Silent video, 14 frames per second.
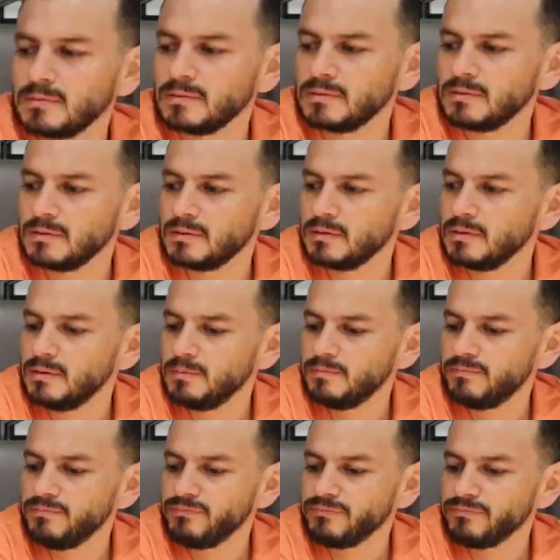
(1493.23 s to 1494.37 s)

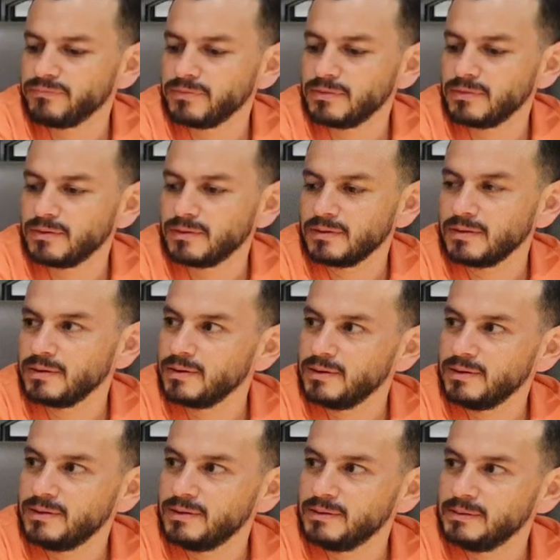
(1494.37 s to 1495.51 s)

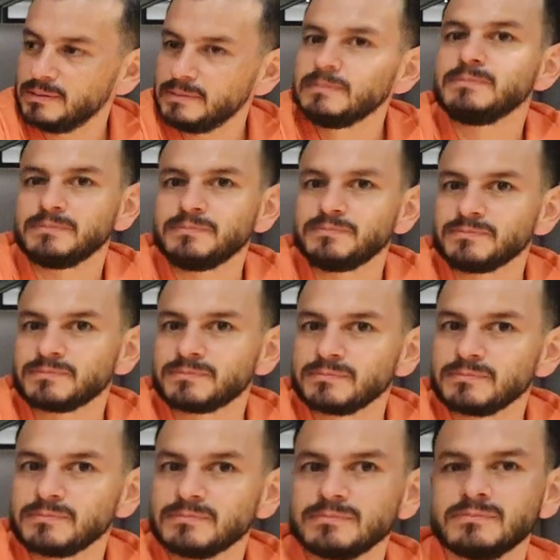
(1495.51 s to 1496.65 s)

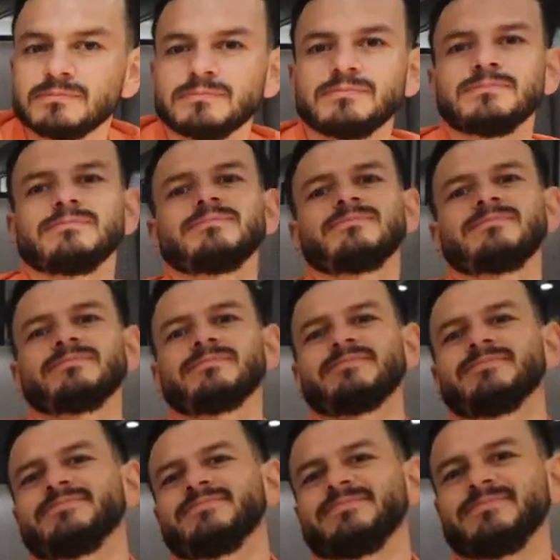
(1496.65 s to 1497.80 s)

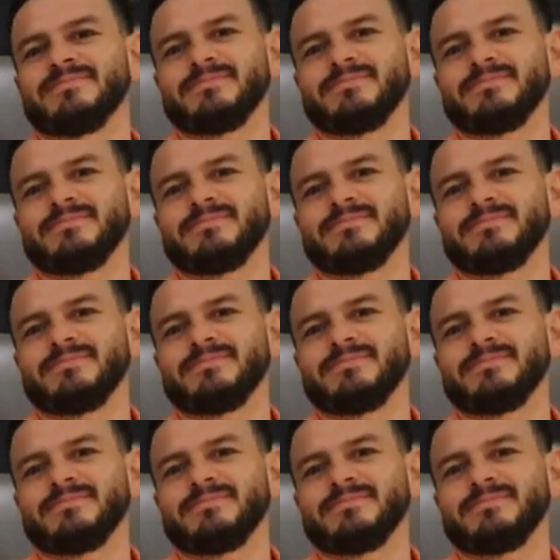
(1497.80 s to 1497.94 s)
(not speaking)